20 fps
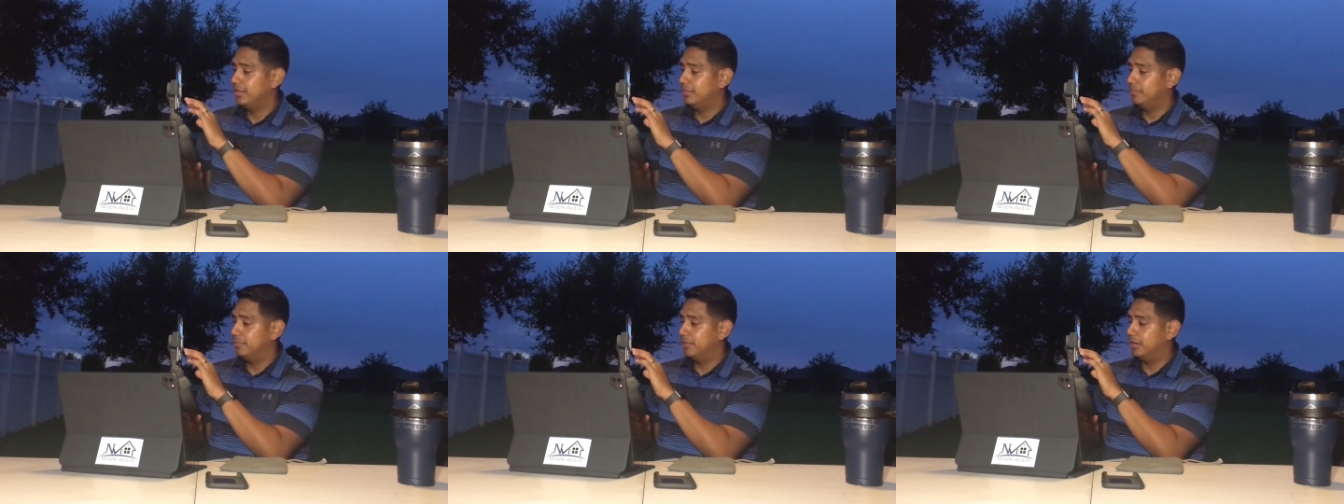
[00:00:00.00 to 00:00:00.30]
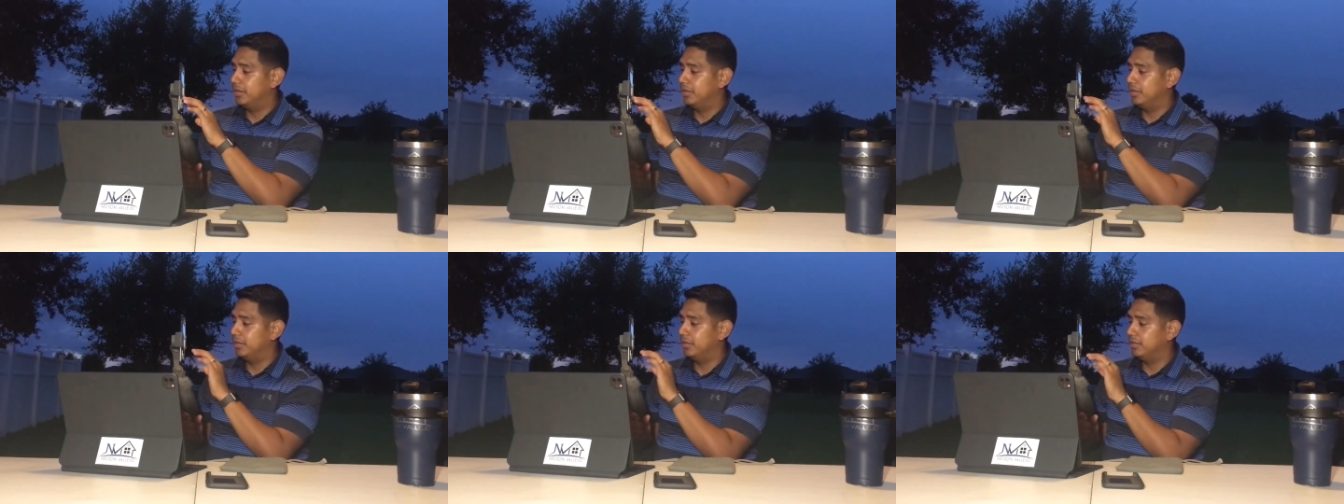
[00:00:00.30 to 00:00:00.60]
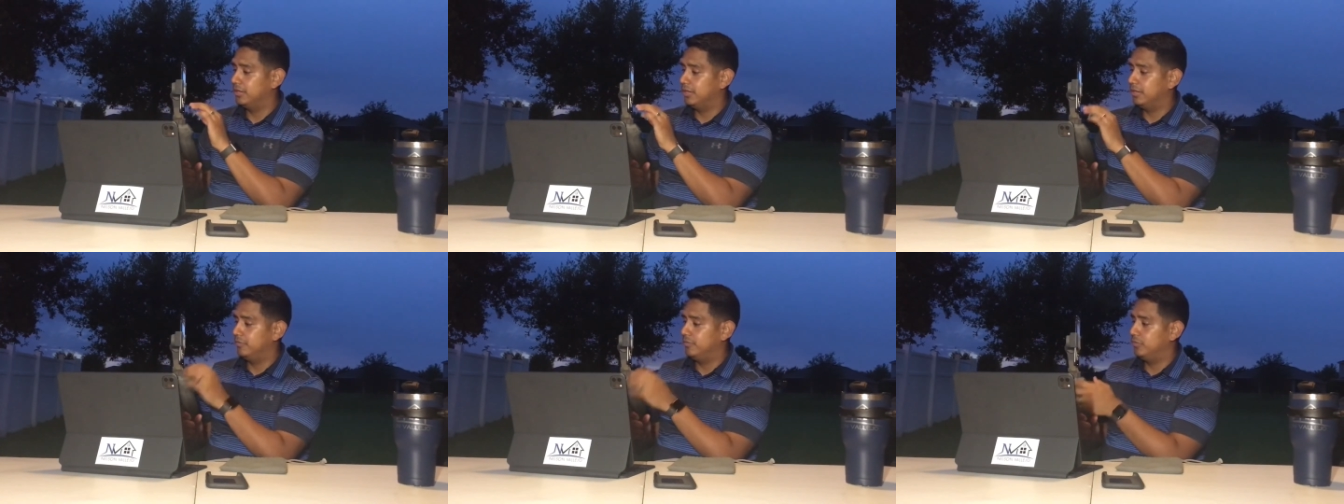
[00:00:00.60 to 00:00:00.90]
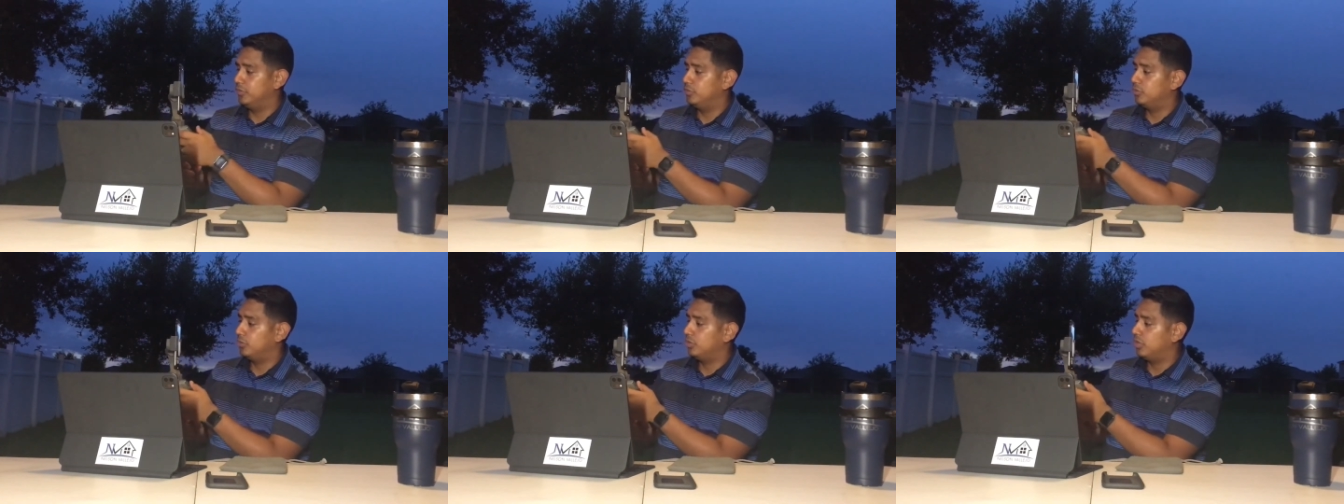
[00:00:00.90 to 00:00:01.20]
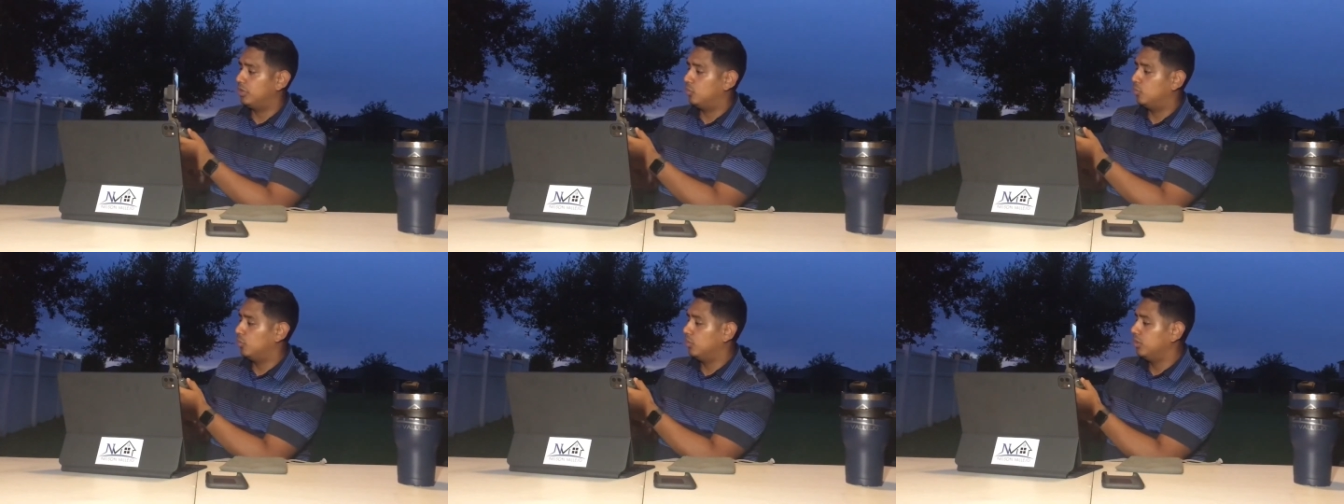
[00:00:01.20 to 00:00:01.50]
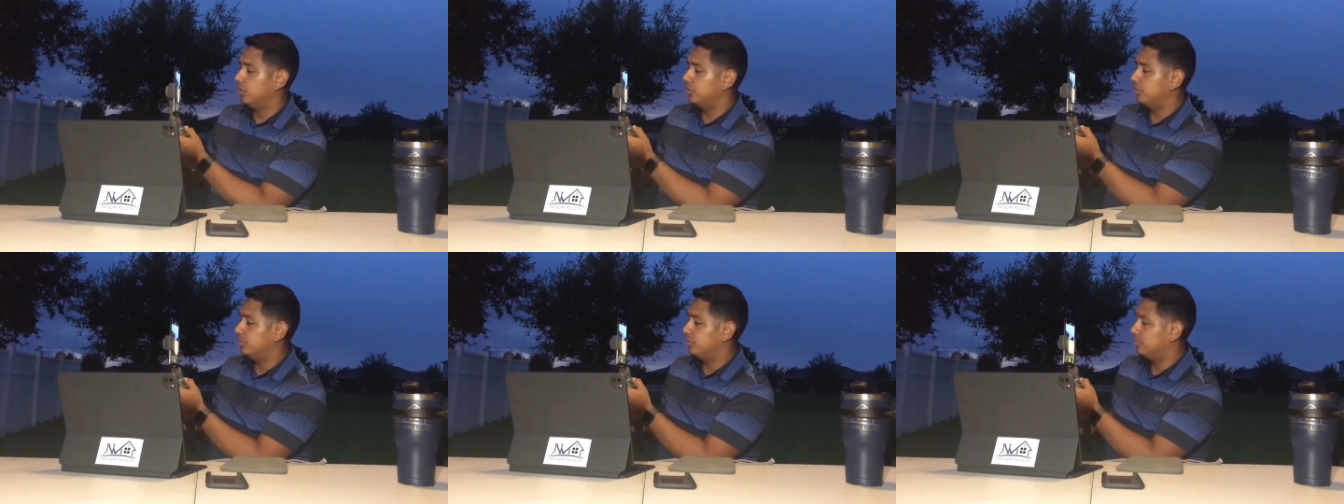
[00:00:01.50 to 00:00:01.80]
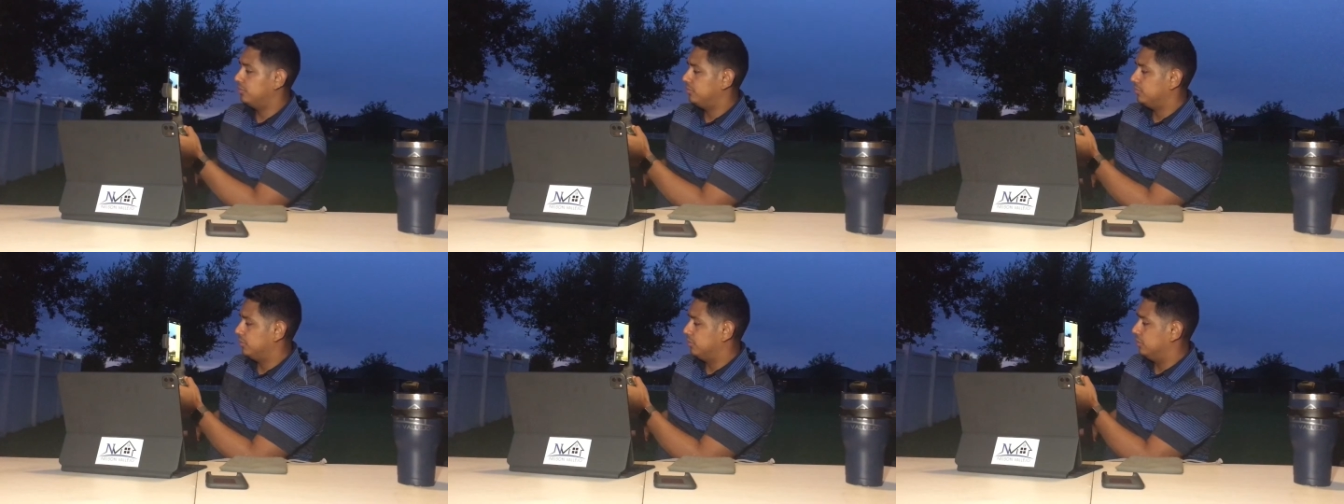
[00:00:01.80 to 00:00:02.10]
But uh, if you're doing on one,
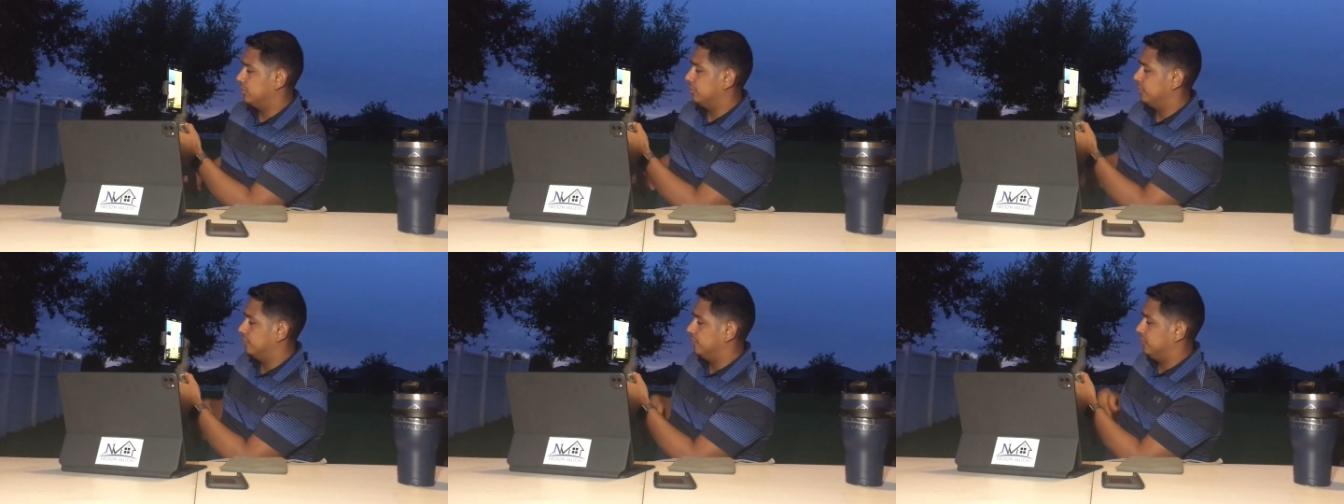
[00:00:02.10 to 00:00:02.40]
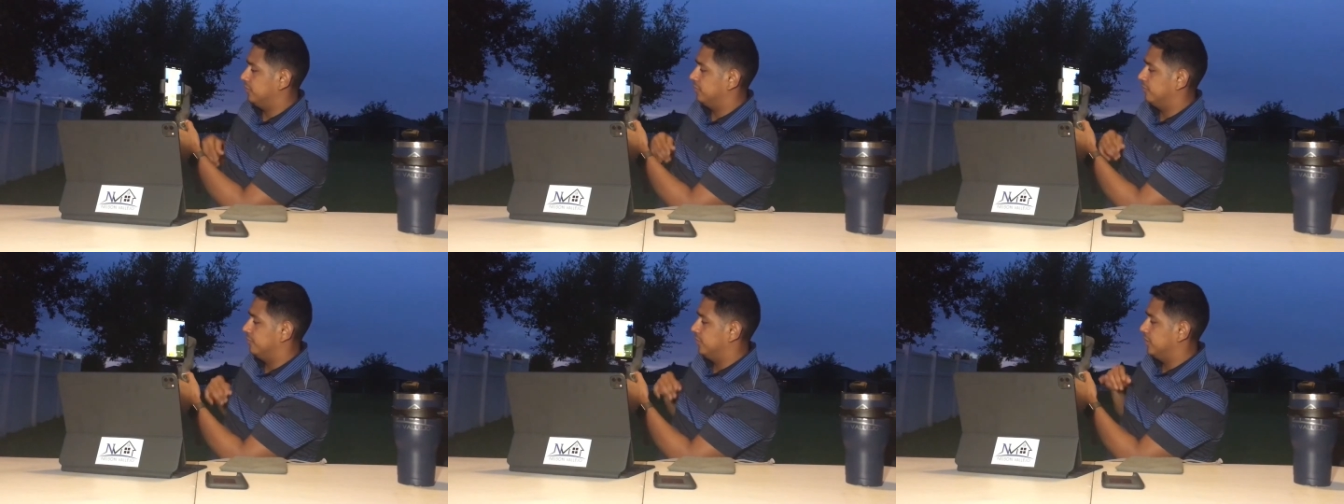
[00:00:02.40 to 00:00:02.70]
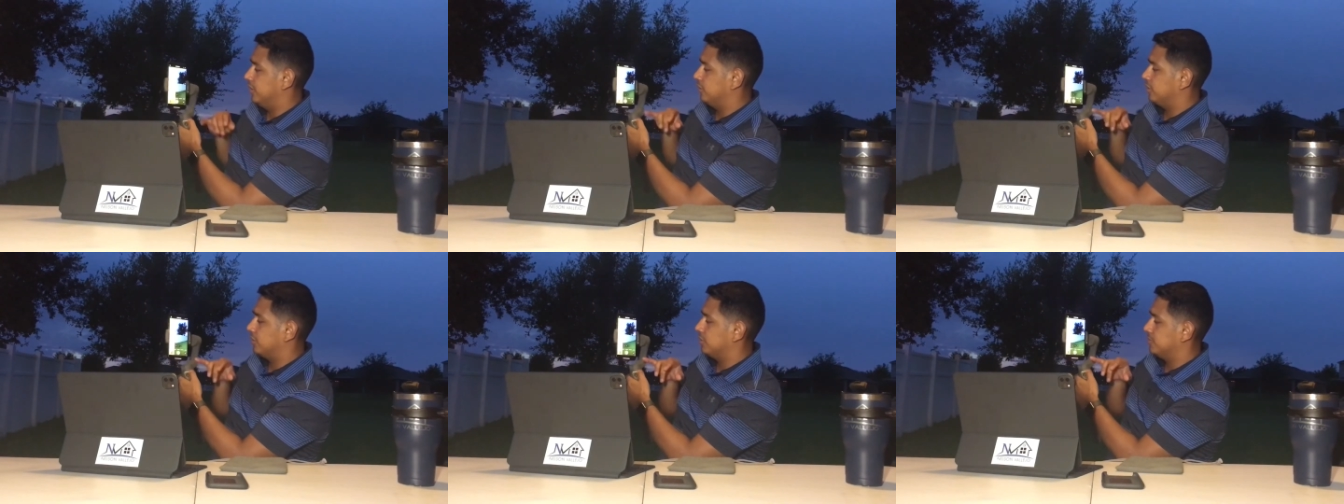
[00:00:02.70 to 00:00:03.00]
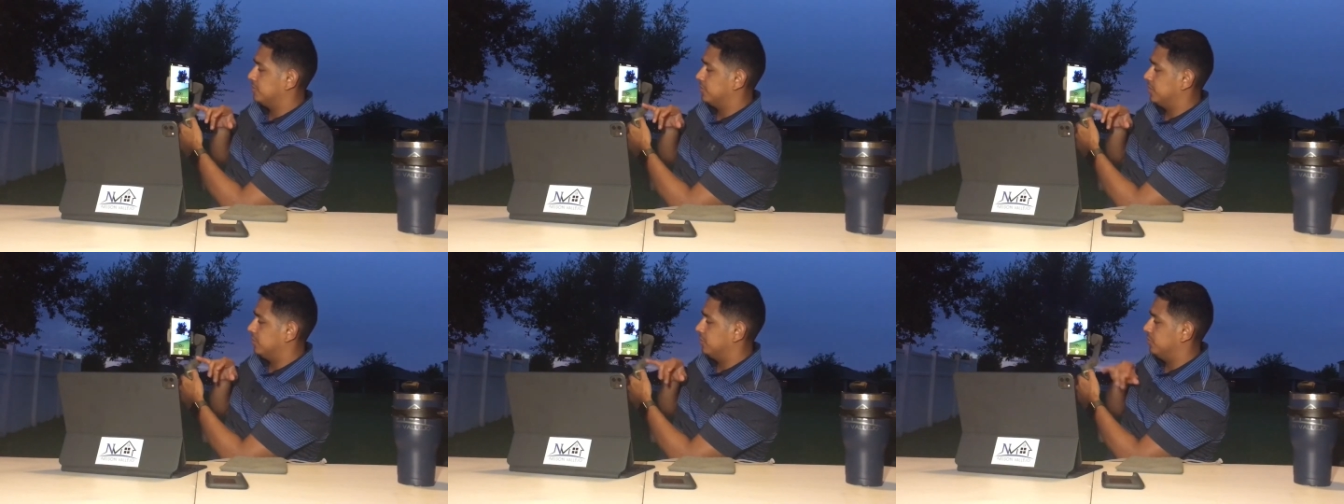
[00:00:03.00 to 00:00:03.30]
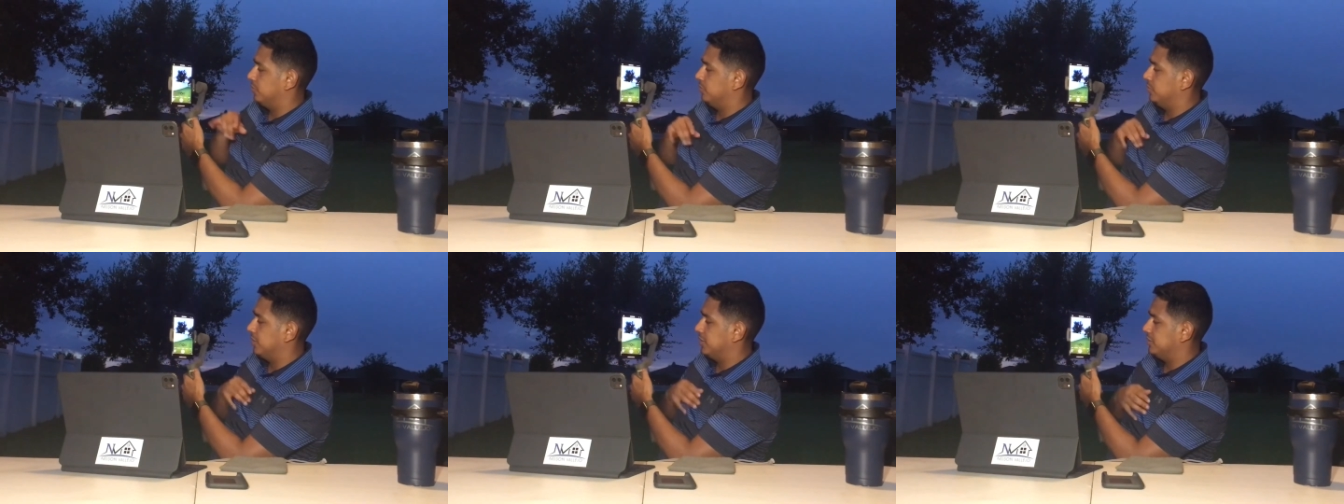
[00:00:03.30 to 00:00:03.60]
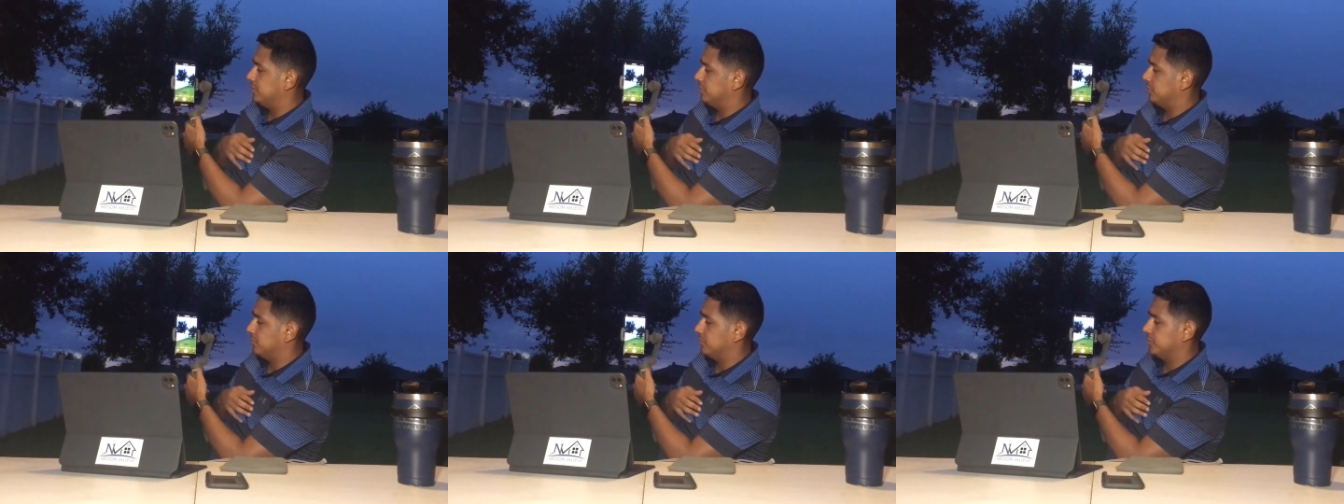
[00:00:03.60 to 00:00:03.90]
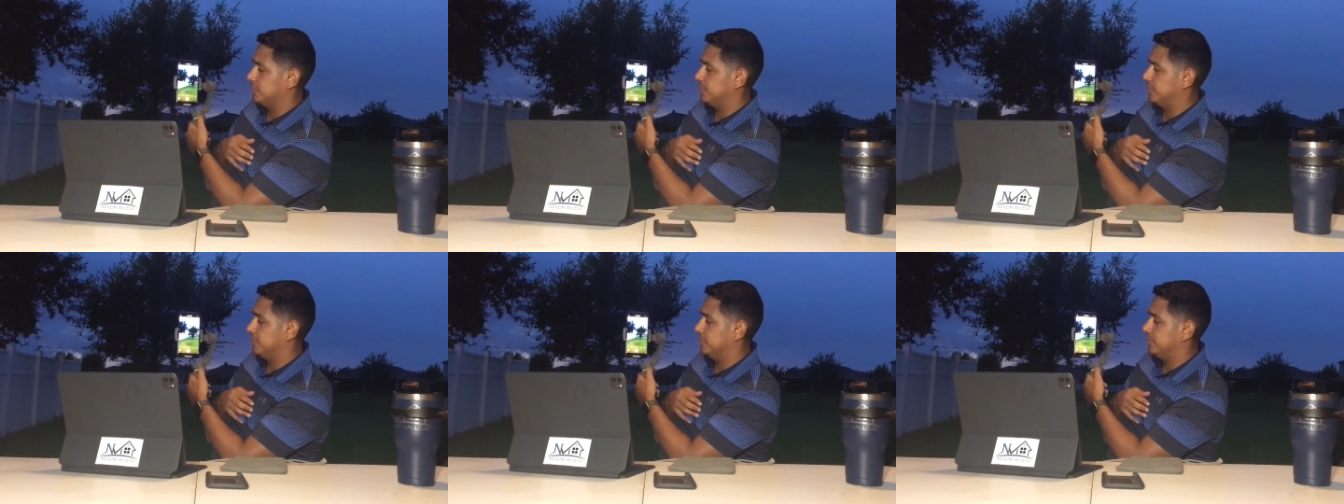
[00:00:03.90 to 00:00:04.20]
you know, the, the video comes out real nice and
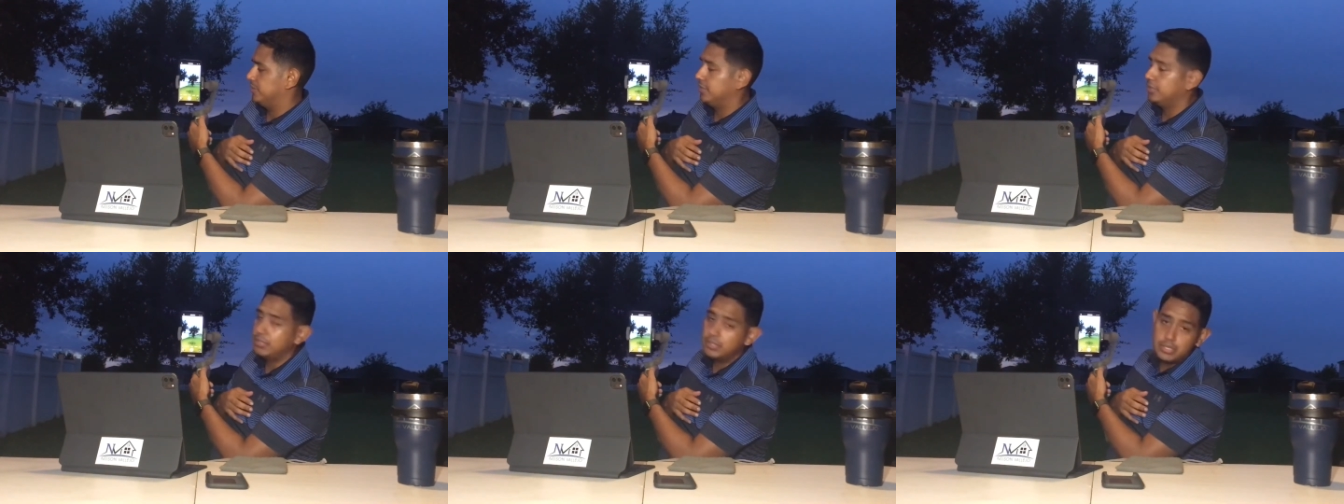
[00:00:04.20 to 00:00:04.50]
crispy, you see?